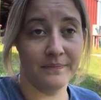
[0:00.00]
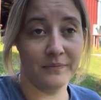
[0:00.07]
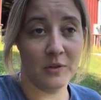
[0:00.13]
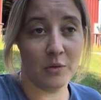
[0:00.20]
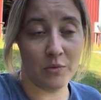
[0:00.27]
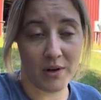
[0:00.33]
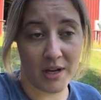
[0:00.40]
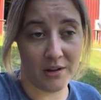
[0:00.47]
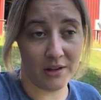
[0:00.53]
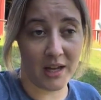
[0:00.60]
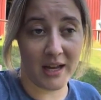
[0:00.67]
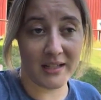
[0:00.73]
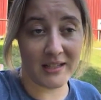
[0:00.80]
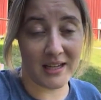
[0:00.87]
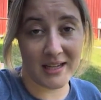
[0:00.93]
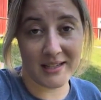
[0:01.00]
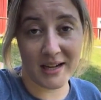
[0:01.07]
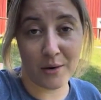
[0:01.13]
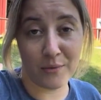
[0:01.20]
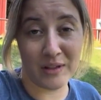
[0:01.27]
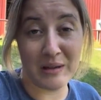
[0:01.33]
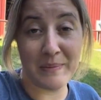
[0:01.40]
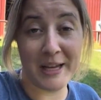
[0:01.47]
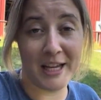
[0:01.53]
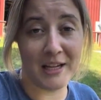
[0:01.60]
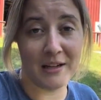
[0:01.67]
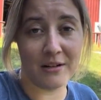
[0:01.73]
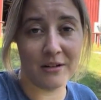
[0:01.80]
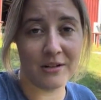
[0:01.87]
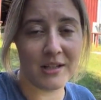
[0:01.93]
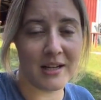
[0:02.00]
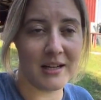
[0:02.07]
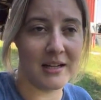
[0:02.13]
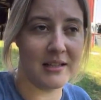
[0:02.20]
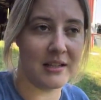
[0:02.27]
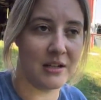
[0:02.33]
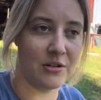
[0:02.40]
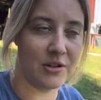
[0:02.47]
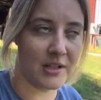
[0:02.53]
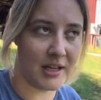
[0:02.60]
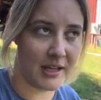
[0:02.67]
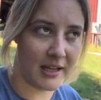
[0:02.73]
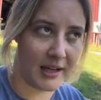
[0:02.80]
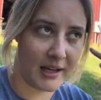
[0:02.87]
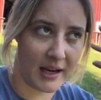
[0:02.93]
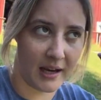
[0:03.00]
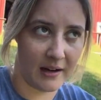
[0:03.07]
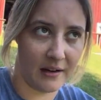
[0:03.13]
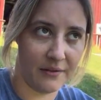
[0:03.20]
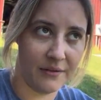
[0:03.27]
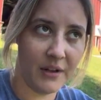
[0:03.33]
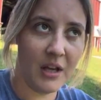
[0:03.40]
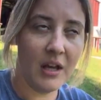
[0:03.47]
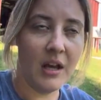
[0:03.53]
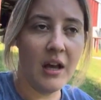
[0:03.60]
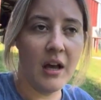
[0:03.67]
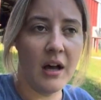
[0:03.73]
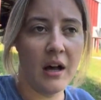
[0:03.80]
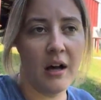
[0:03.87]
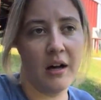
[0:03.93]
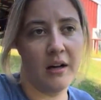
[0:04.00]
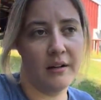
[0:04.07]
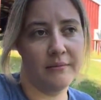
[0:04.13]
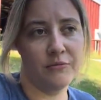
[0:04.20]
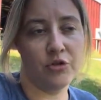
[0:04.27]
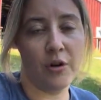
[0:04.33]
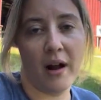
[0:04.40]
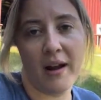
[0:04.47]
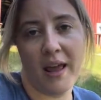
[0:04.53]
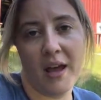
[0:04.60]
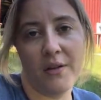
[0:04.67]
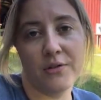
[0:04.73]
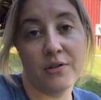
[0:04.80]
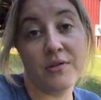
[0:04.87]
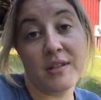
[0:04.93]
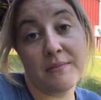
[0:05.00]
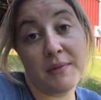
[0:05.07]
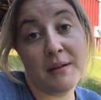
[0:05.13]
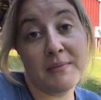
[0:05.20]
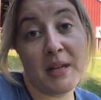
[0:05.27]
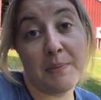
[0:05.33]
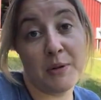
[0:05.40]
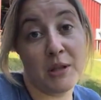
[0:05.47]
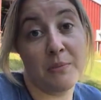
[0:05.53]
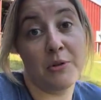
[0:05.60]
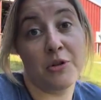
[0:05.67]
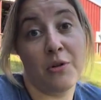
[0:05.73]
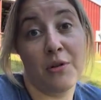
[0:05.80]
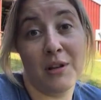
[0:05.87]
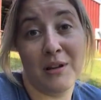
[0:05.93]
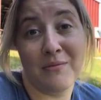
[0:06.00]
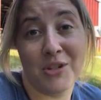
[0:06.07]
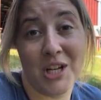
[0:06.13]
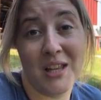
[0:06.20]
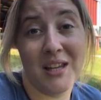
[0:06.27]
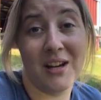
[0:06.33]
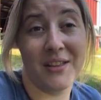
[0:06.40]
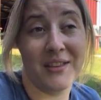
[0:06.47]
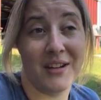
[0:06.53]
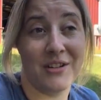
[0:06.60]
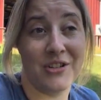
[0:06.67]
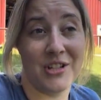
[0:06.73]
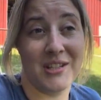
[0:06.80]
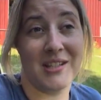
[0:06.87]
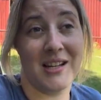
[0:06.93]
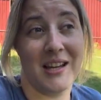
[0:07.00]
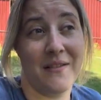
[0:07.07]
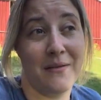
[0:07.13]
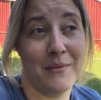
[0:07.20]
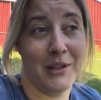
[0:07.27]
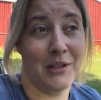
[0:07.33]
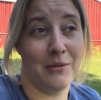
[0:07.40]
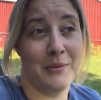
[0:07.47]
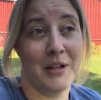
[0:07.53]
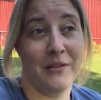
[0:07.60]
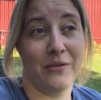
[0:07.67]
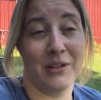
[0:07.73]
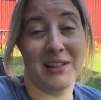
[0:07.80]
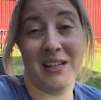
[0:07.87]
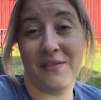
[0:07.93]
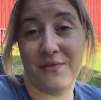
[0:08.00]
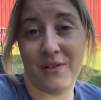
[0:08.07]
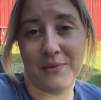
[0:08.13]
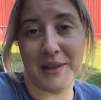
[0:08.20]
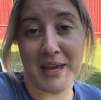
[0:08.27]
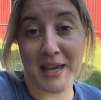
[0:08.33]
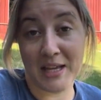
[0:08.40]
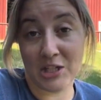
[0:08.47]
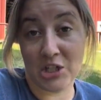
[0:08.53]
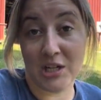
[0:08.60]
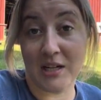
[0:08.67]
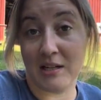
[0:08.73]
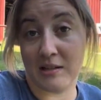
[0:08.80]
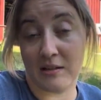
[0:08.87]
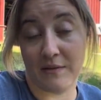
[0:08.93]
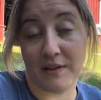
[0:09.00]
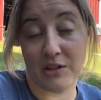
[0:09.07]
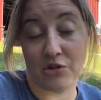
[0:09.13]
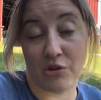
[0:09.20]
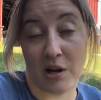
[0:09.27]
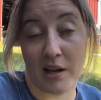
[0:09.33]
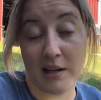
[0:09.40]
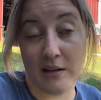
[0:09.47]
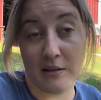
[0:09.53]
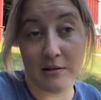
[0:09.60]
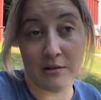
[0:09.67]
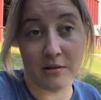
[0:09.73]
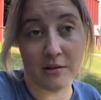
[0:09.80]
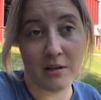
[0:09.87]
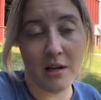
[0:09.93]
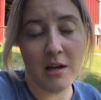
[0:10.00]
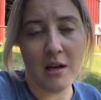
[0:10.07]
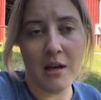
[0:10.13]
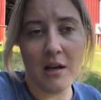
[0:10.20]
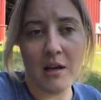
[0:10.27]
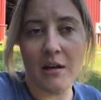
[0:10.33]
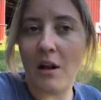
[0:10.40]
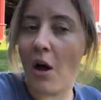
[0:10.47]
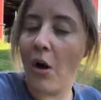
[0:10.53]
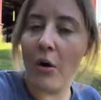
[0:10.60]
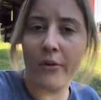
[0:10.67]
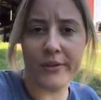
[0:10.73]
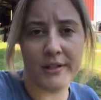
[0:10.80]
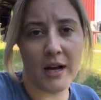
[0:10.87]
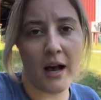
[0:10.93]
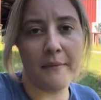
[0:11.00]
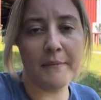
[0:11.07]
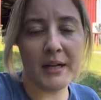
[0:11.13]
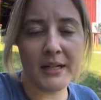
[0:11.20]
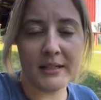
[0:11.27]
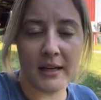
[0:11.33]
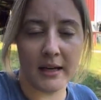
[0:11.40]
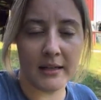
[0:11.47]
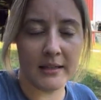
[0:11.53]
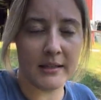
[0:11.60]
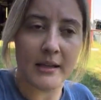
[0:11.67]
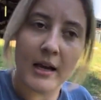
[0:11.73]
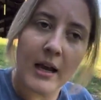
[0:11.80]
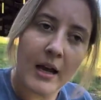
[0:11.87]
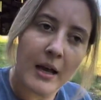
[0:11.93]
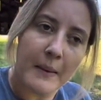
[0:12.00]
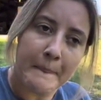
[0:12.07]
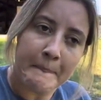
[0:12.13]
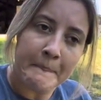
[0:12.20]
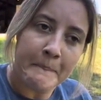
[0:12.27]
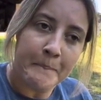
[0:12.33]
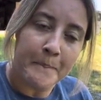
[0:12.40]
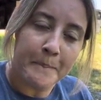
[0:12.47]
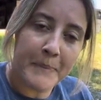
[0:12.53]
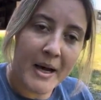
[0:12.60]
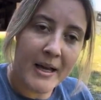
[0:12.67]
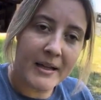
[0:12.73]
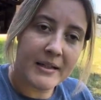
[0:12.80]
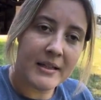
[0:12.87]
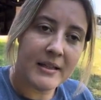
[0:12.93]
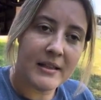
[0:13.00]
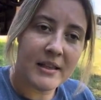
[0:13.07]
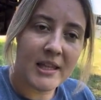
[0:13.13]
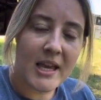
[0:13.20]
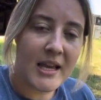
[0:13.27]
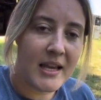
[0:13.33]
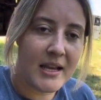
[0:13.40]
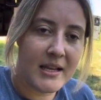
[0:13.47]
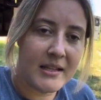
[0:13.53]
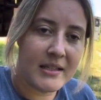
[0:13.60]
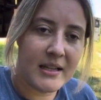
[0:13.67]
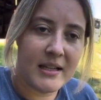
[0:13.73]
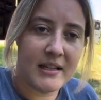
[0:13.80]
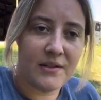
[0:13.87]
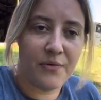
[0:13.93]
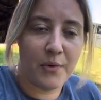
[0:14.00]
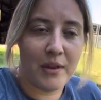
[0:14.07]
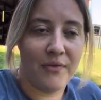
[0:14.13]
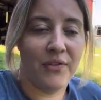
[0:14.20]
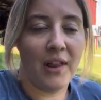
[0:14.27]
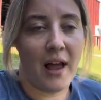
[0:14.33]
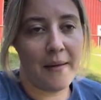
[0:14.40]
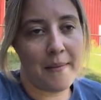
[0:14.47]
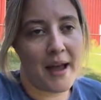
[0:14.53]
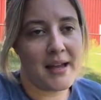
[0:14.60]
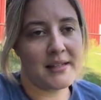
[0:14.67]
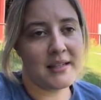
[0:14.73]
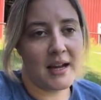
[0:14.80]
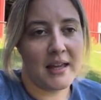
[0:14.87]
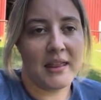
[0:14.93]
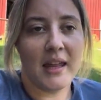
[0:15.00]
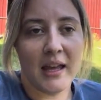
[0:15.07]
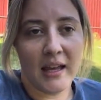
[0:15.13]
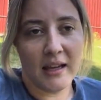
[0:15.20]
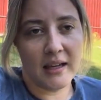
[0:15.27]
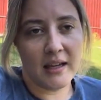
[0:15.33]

Rio likes it. He's got really big ears, and his ears can get kind of dried out, so sometimes I put the petroleum jelly on there just to give him a little bit of relief from the itchiness of his dry ears. Not all the time, but it does. But the thing is with fly mask, I think,